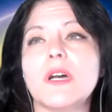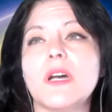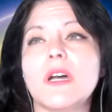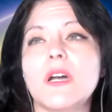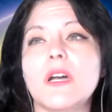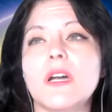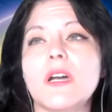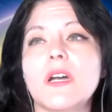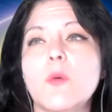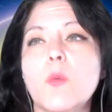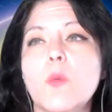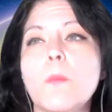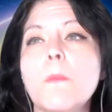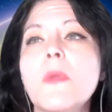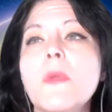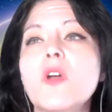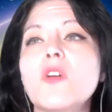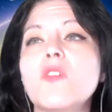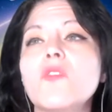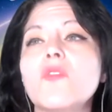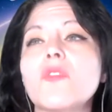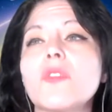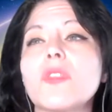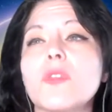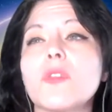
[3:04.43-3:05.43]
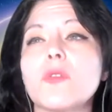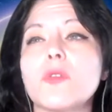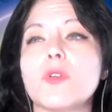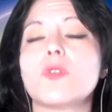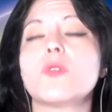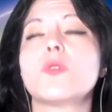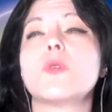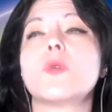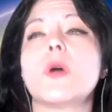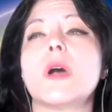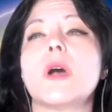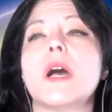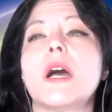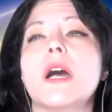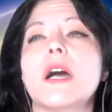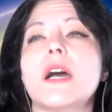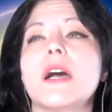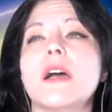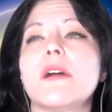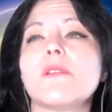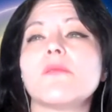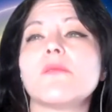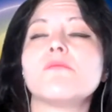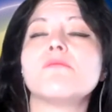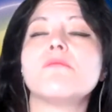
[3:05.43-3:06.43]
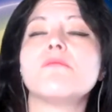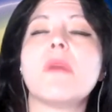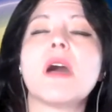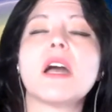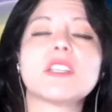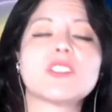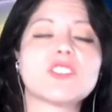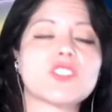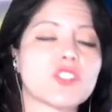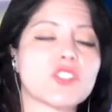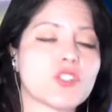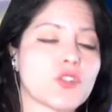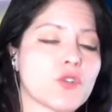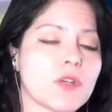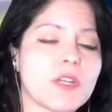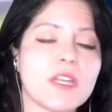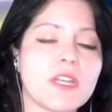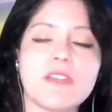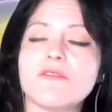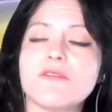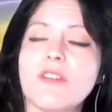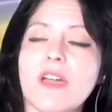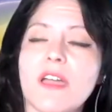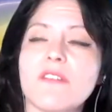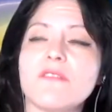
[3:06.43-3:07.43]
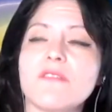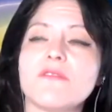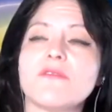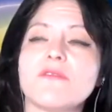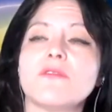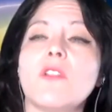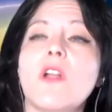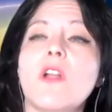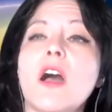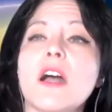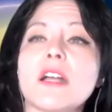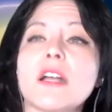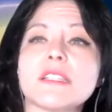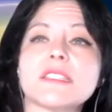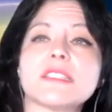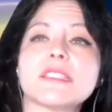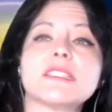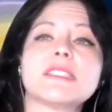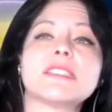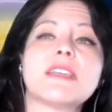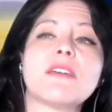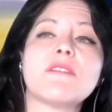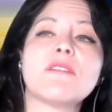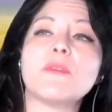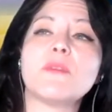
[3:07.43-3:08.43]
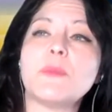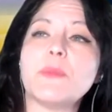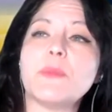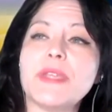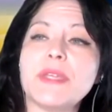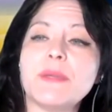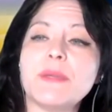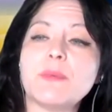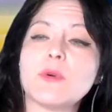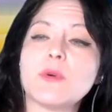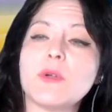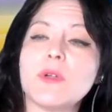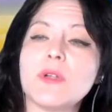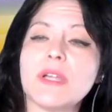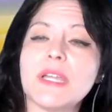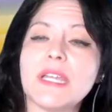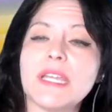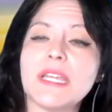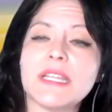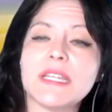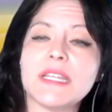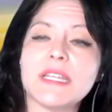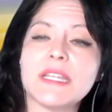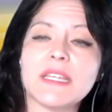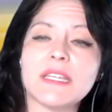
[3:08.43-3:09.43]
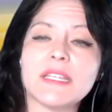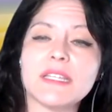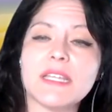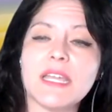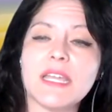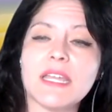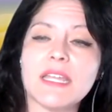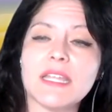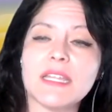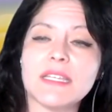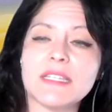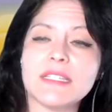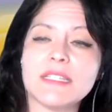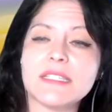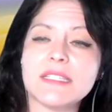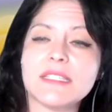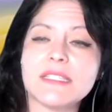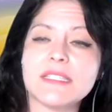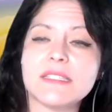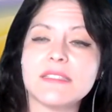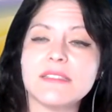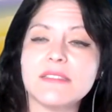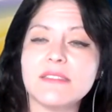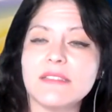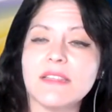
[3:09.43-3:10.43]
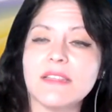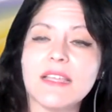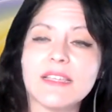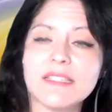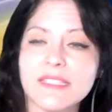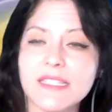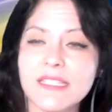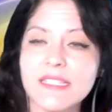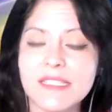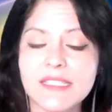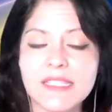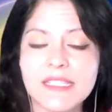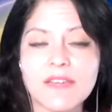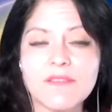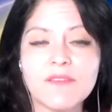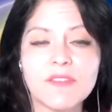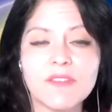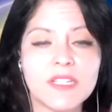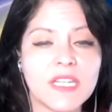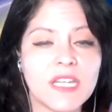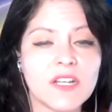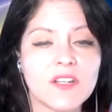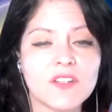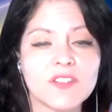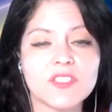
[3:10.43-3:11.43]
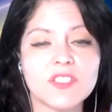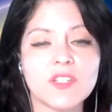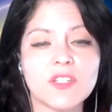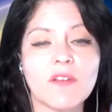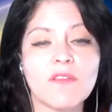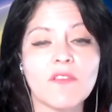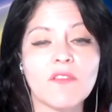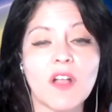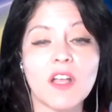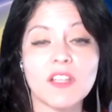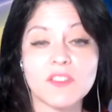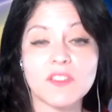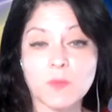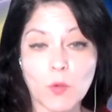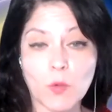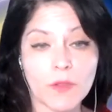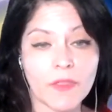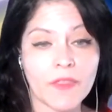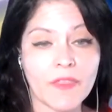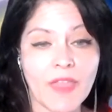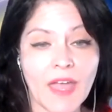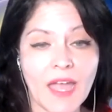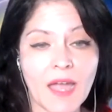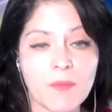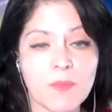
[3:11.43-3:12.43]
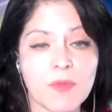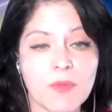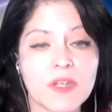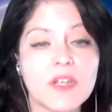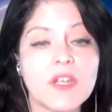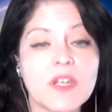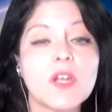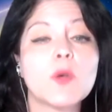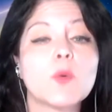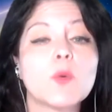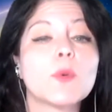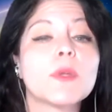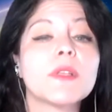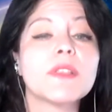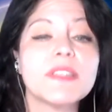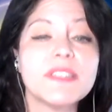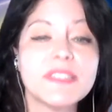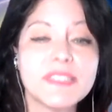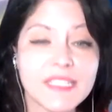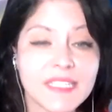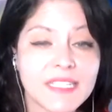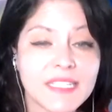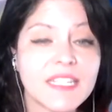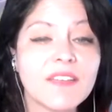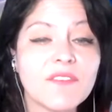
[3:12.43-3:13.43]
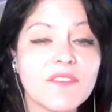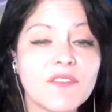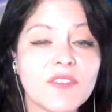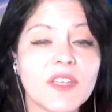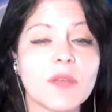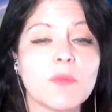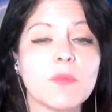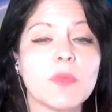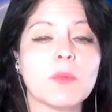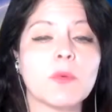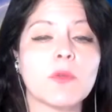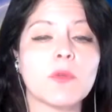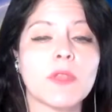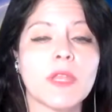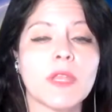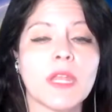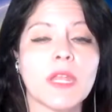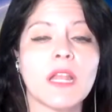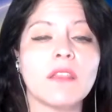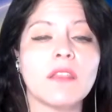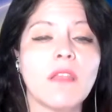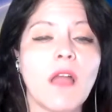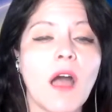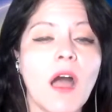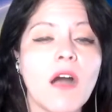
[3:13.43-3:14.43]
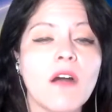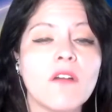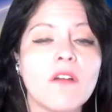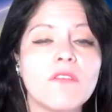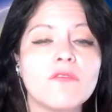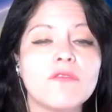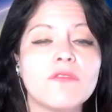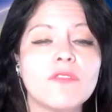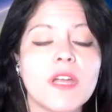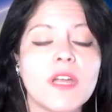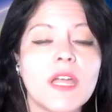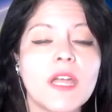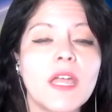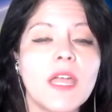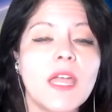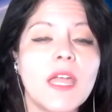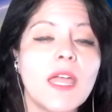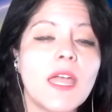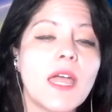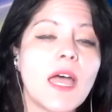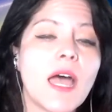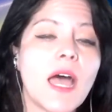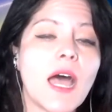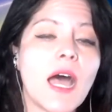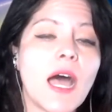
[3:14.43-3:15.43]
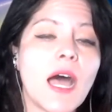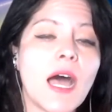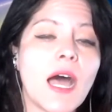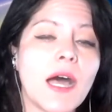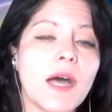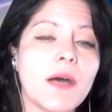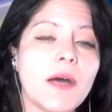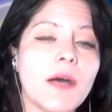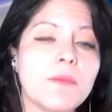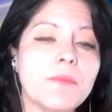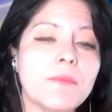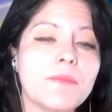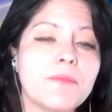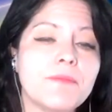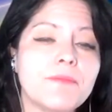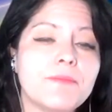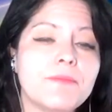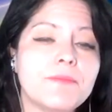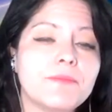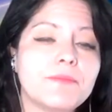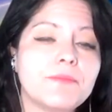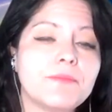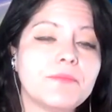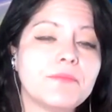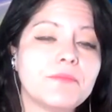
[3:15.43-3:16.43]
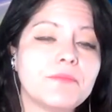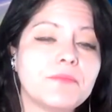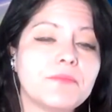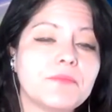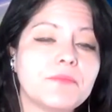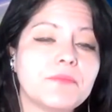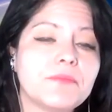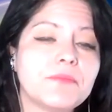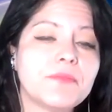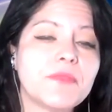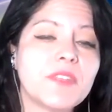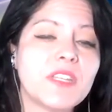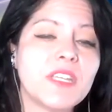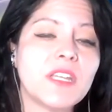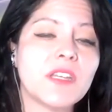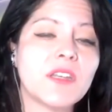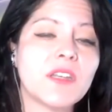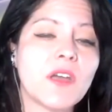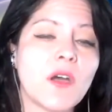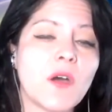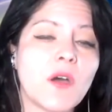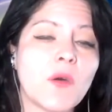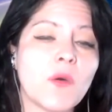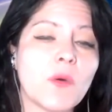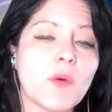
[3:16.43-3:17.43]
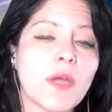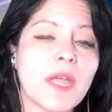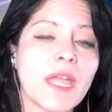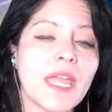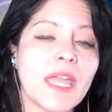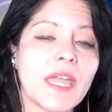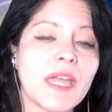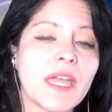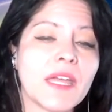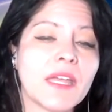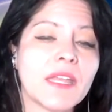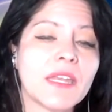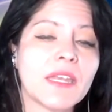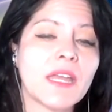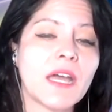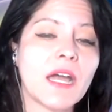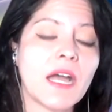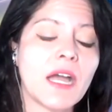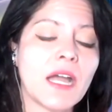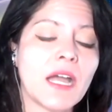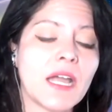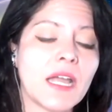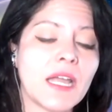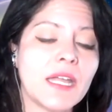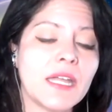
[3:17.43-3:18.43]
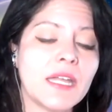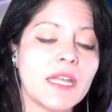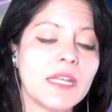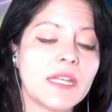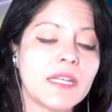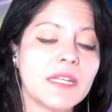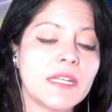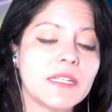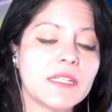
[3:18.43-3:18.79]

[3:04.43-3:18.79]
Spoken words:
move through much grief. I've lost 7 people in less than 7 years. I've lost more than that, but really significant people that I love. Um, and I